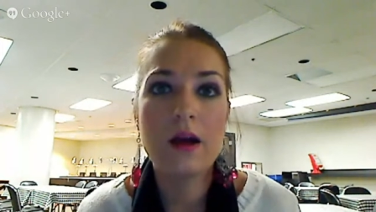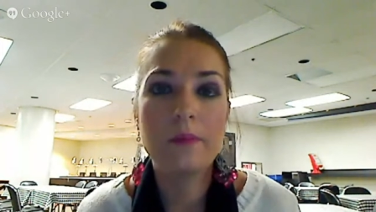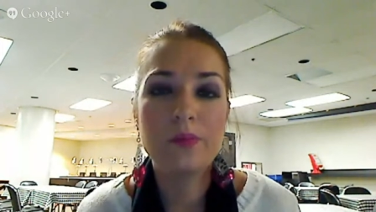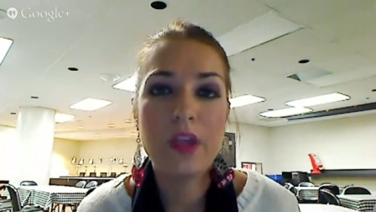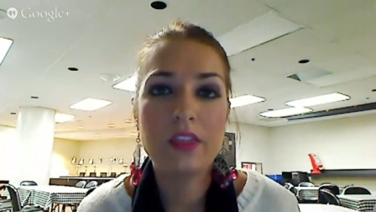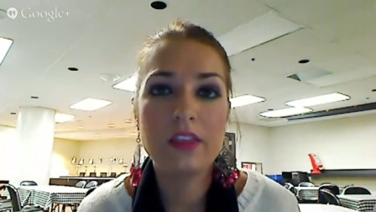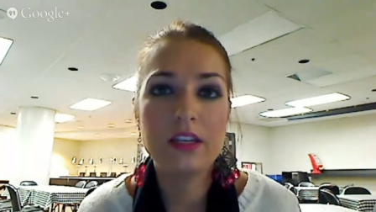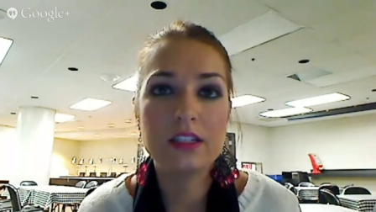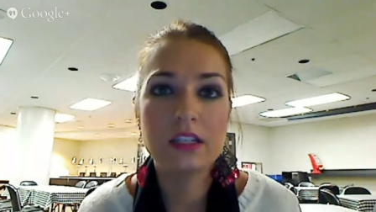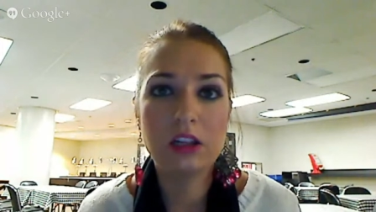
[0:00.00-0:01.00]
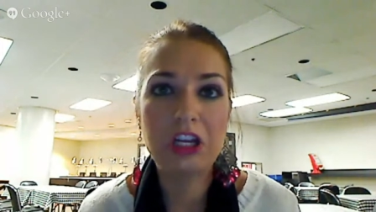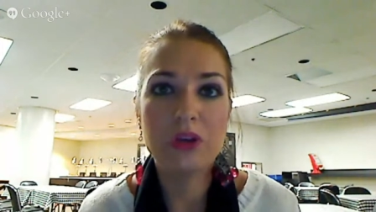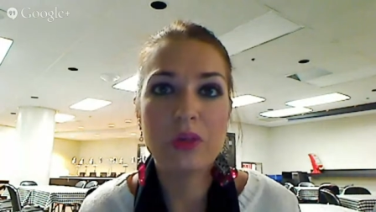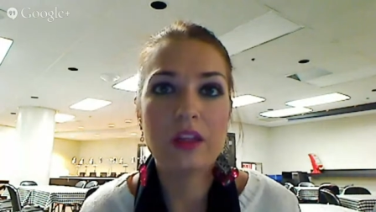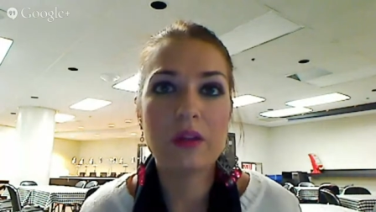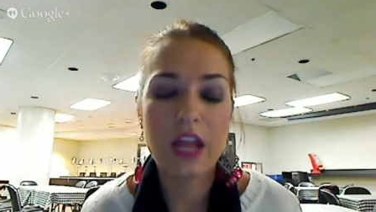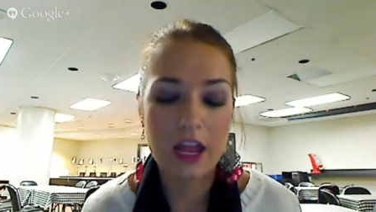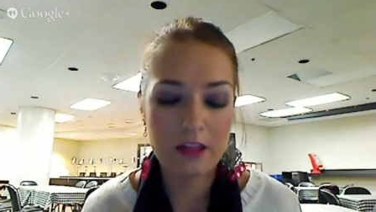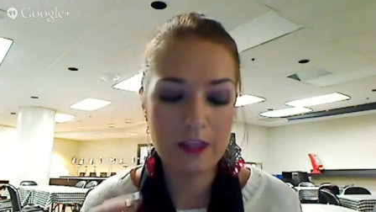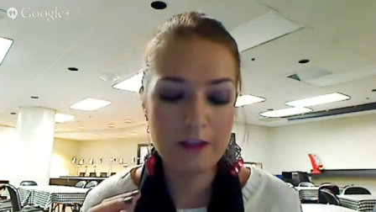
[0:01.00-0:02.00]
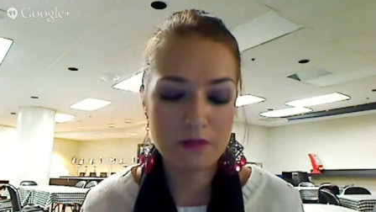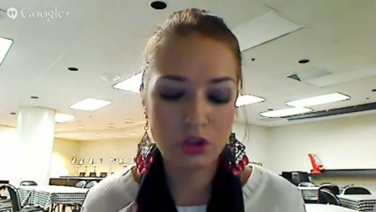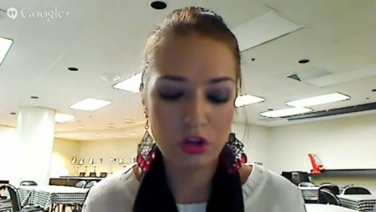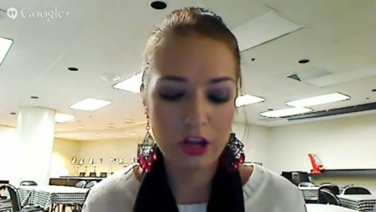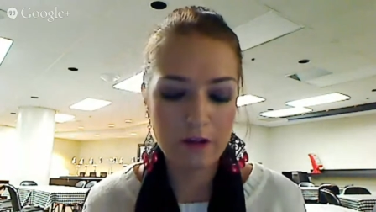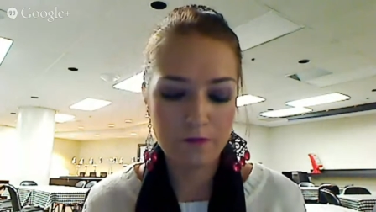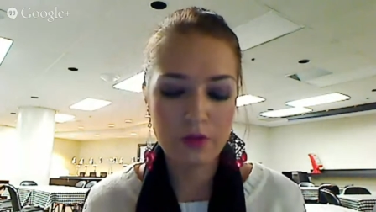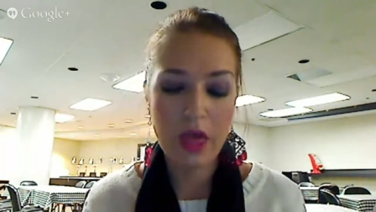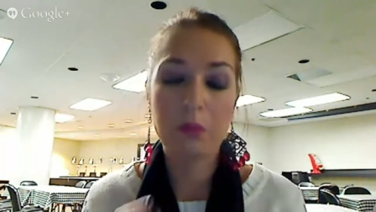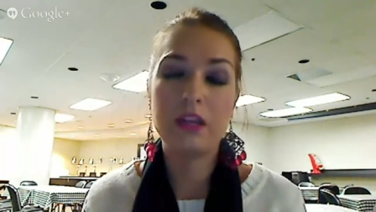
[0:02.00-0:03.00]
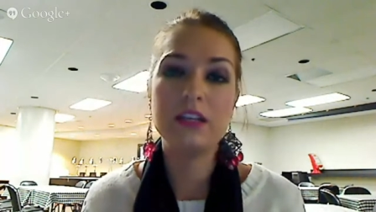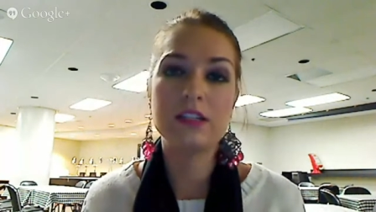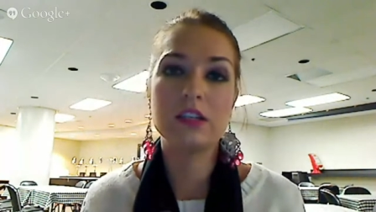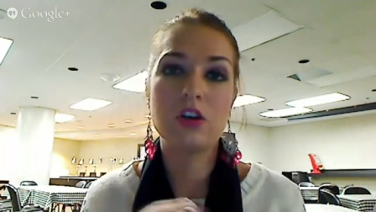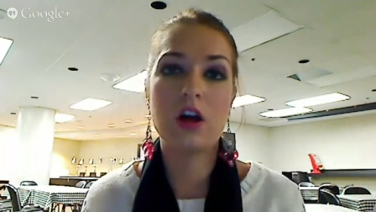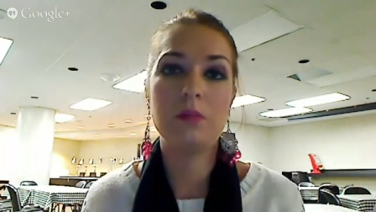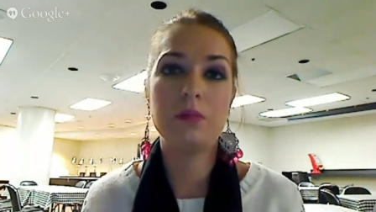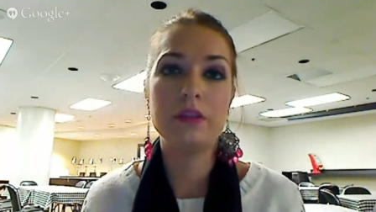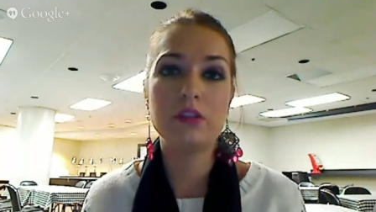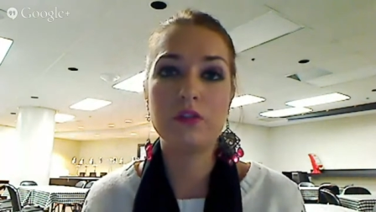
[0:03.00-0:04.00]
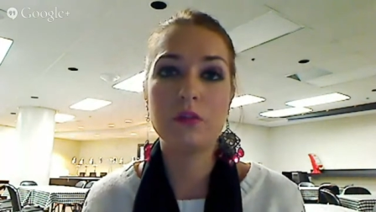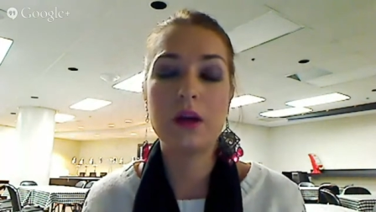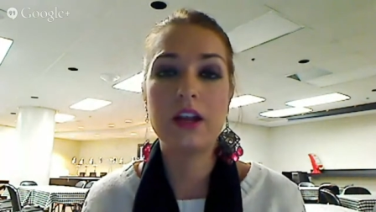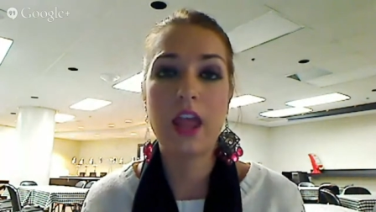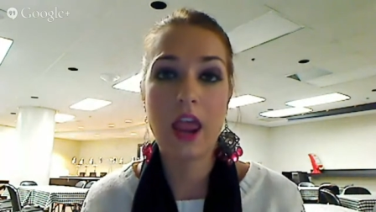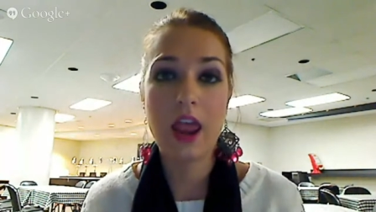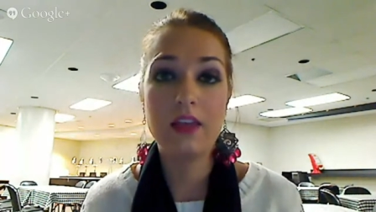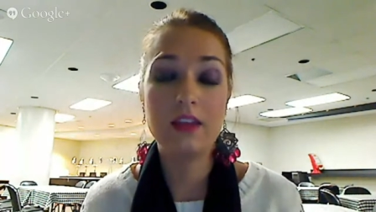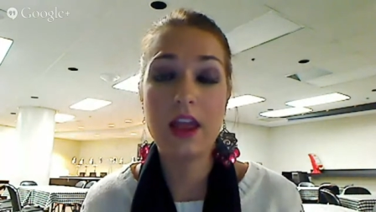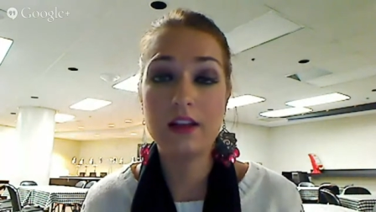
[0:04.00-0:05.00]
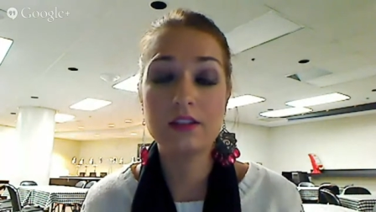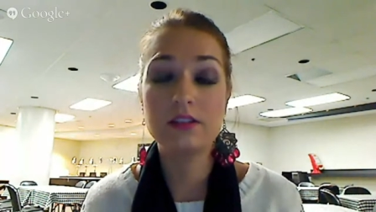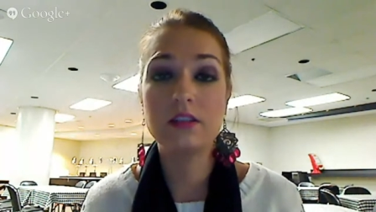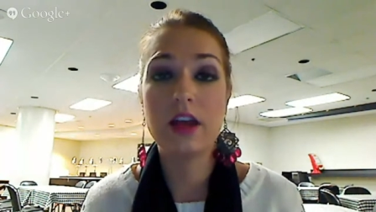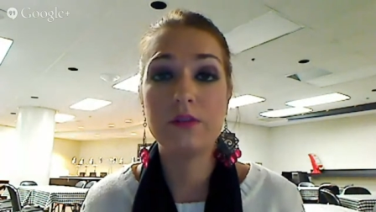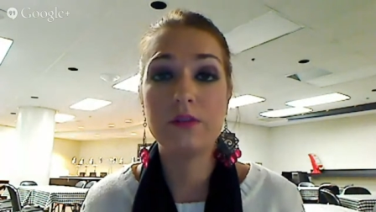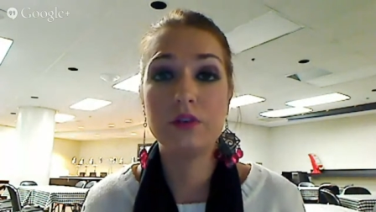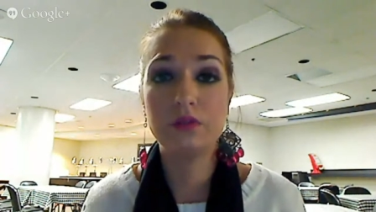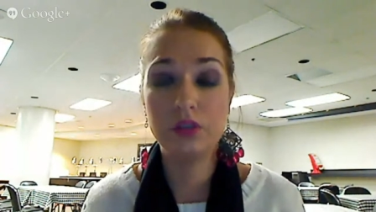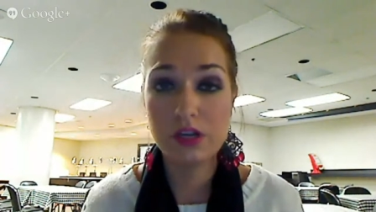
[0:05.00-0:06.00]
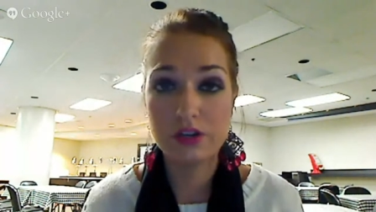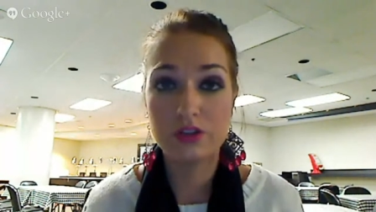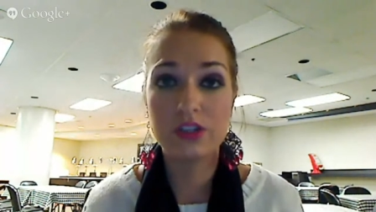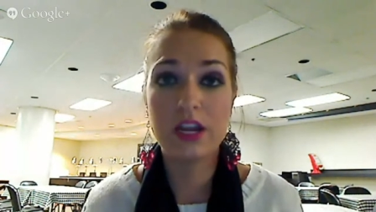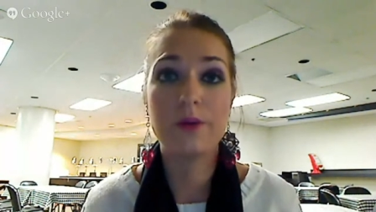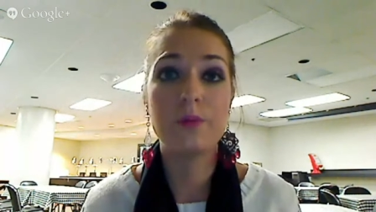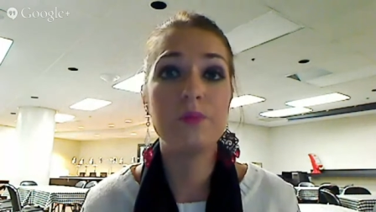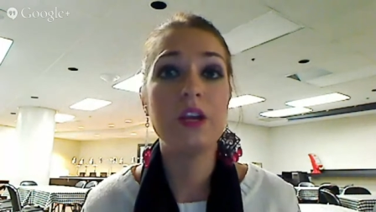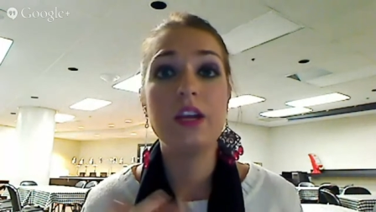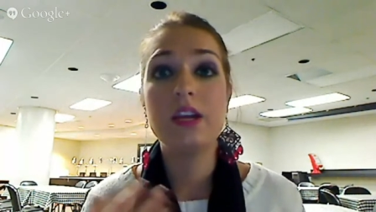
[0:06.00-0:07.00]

I think it's clear that they've been looking for that piece to complement the Verbata and Hanza line for a few years now.